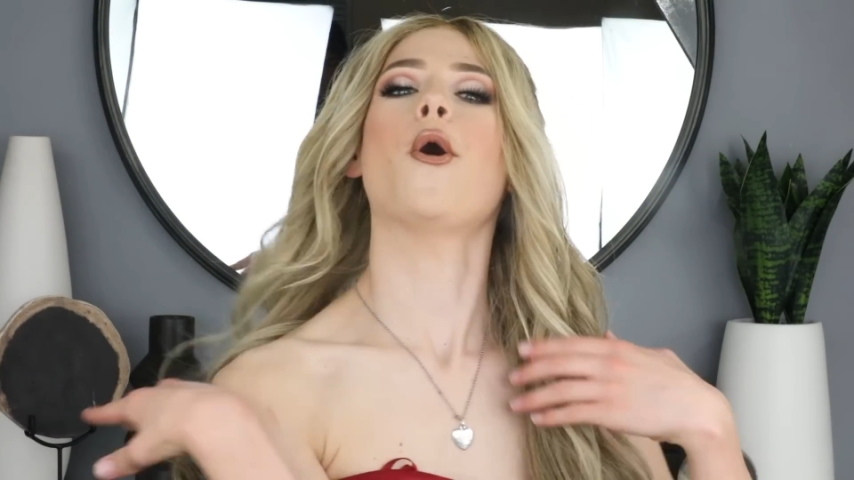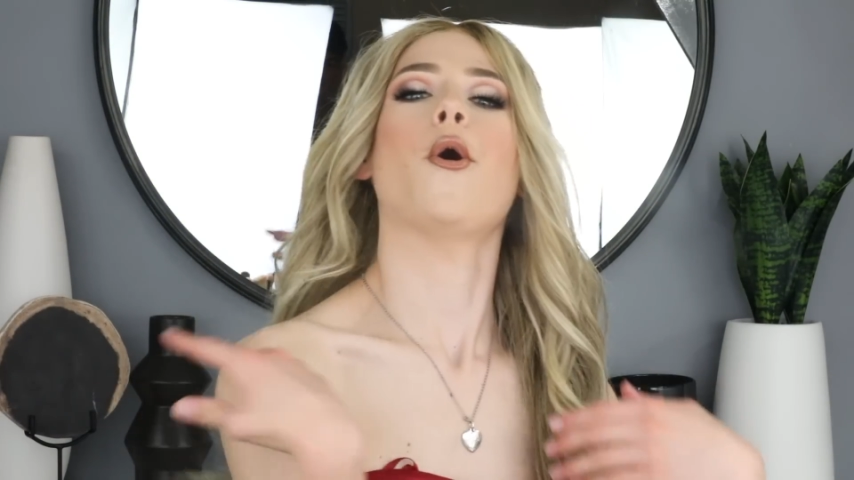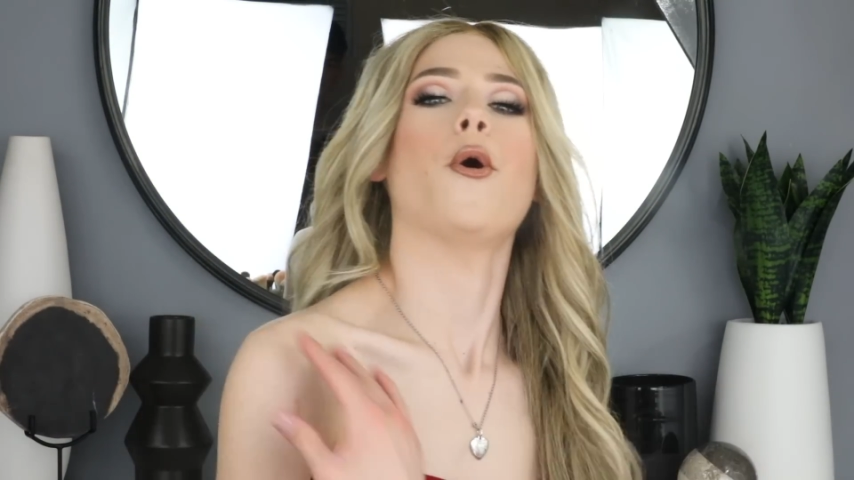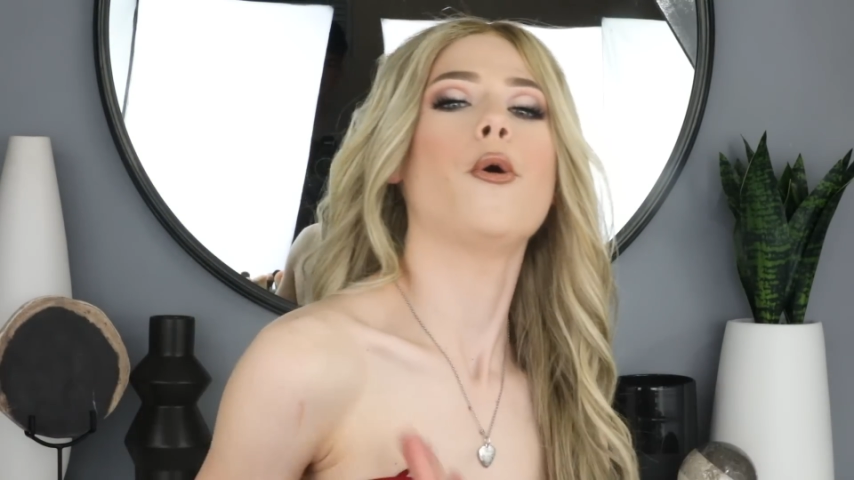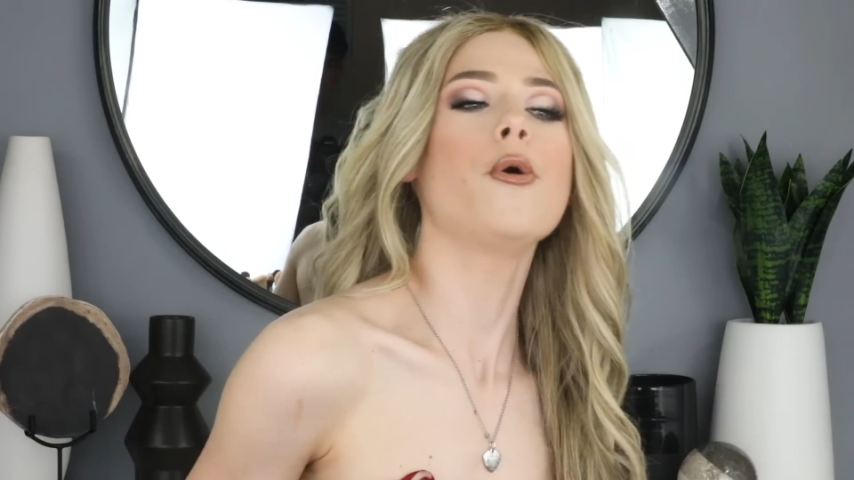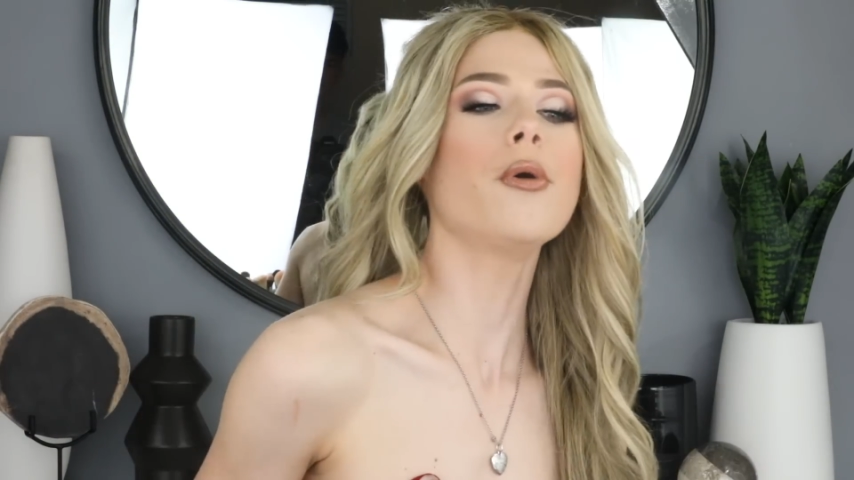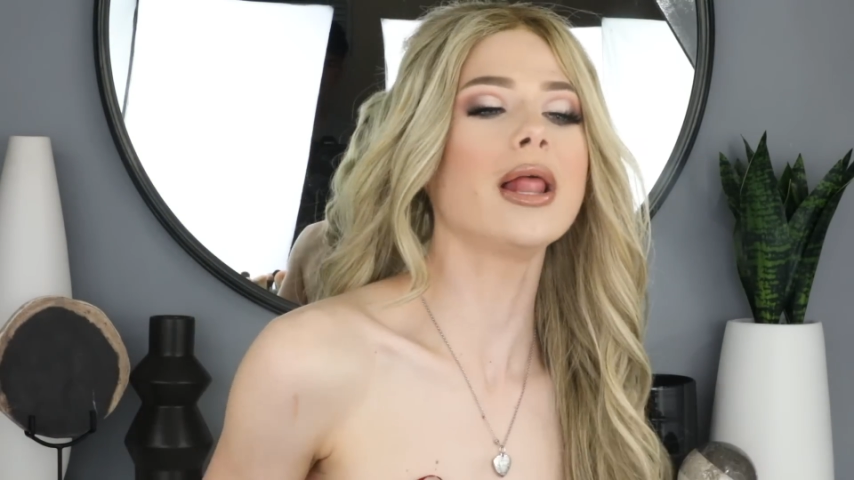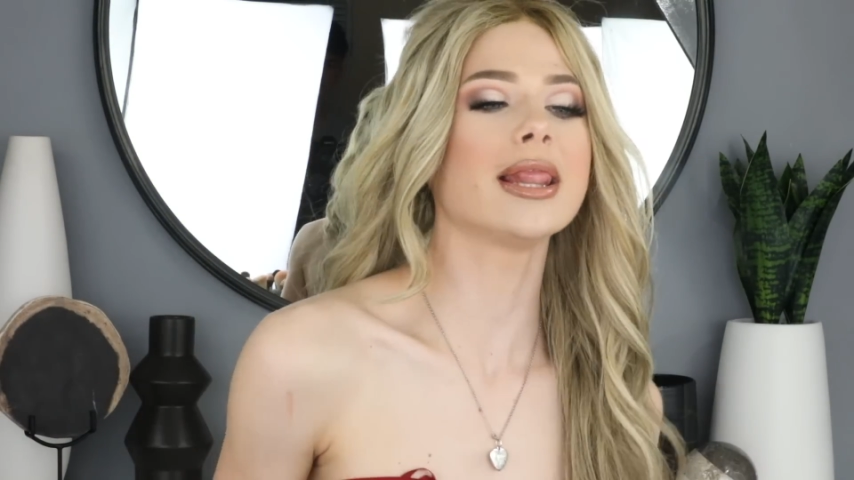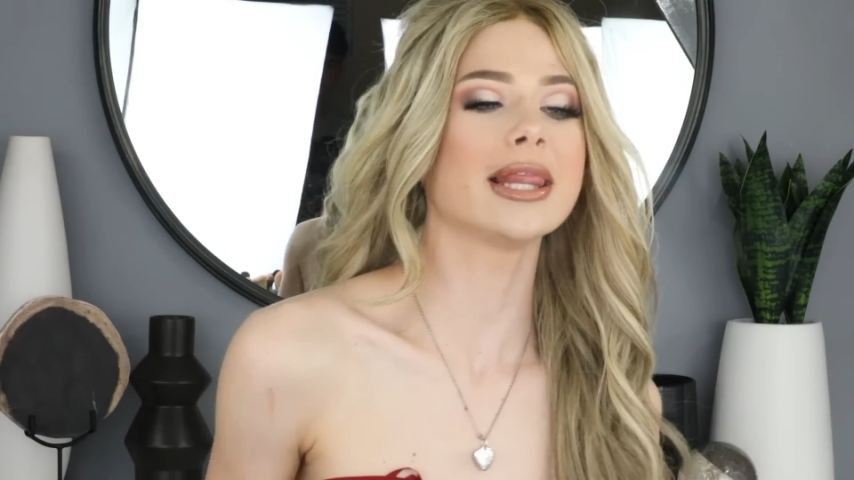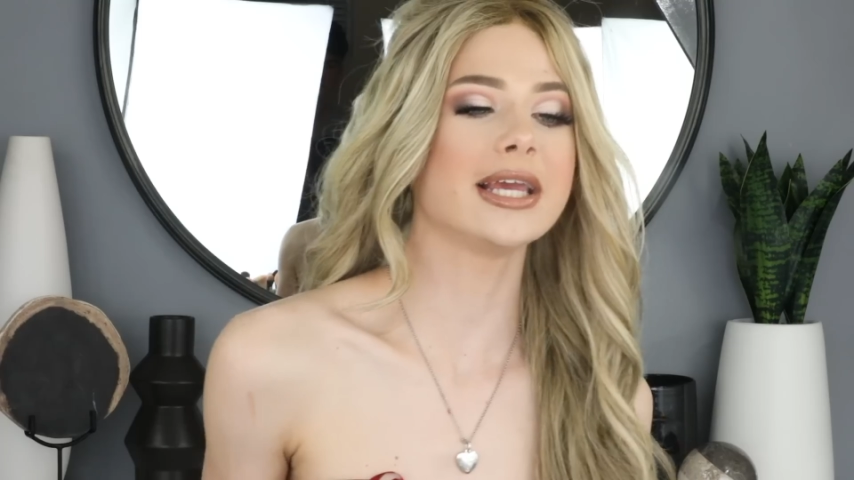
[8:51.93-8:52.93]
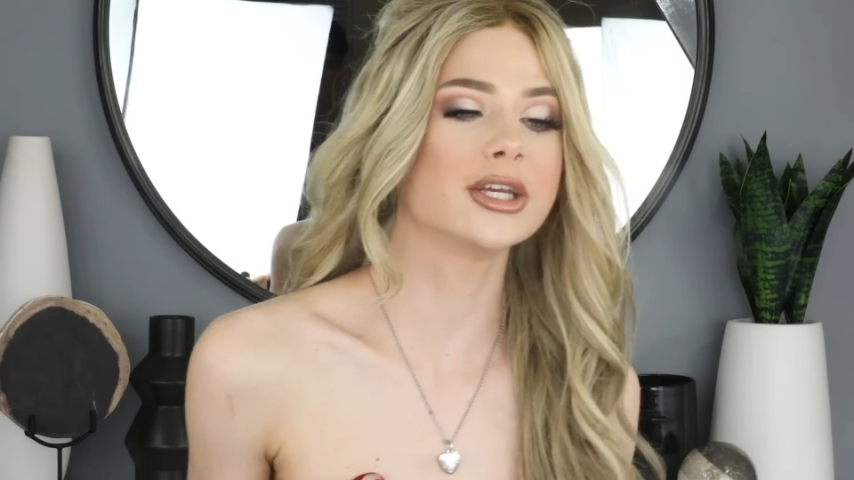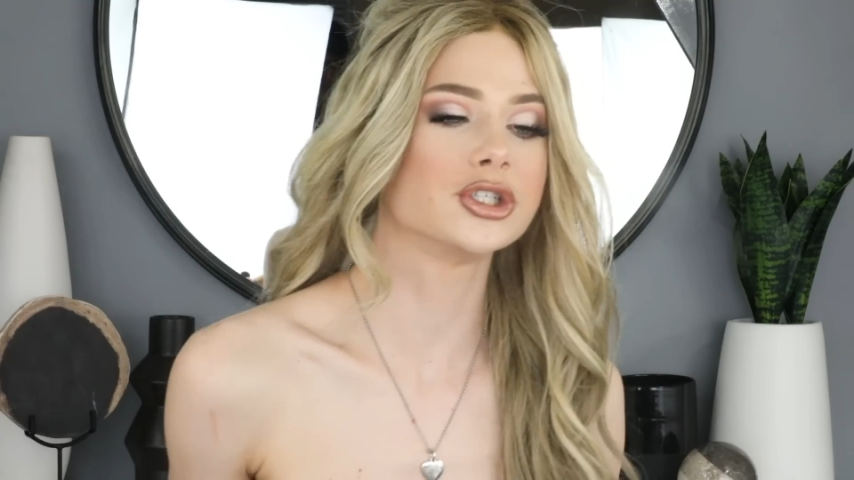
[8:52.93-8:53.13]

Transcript: Holy